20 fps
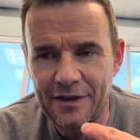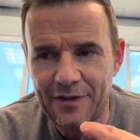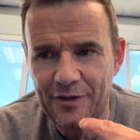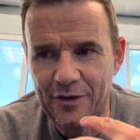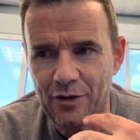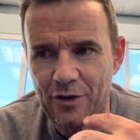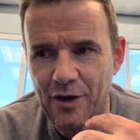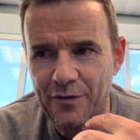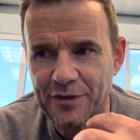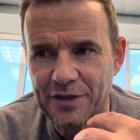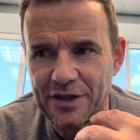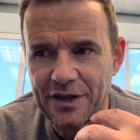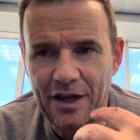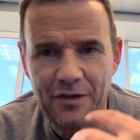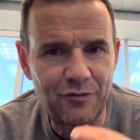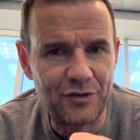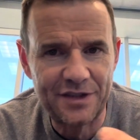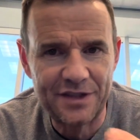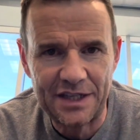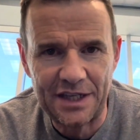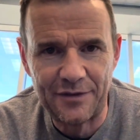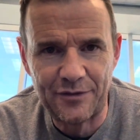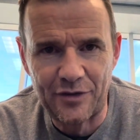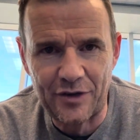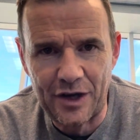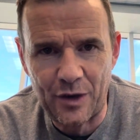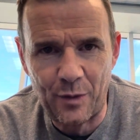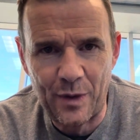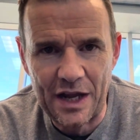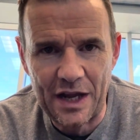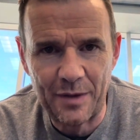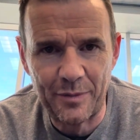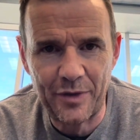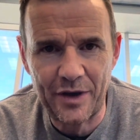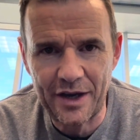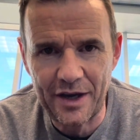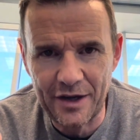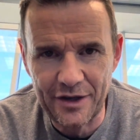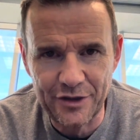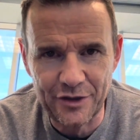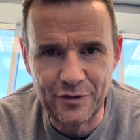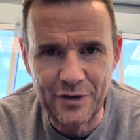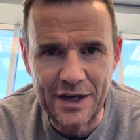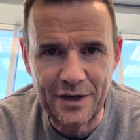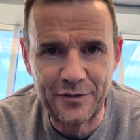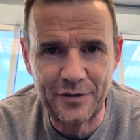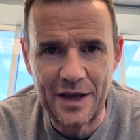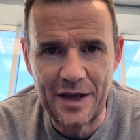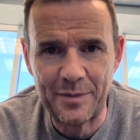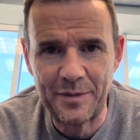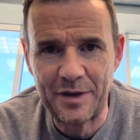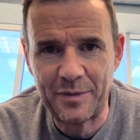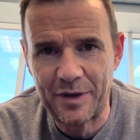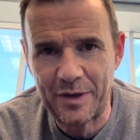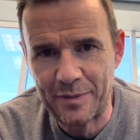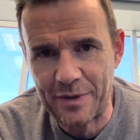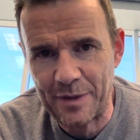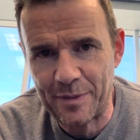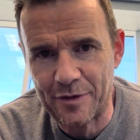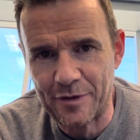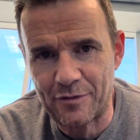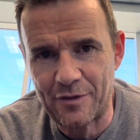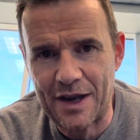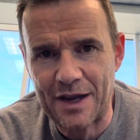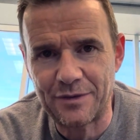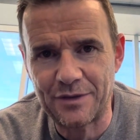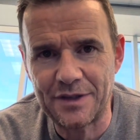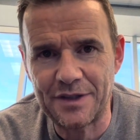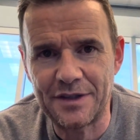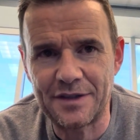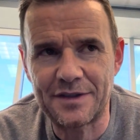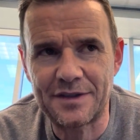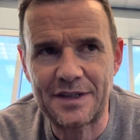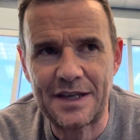They're often not received very well by our direct family, by people around us,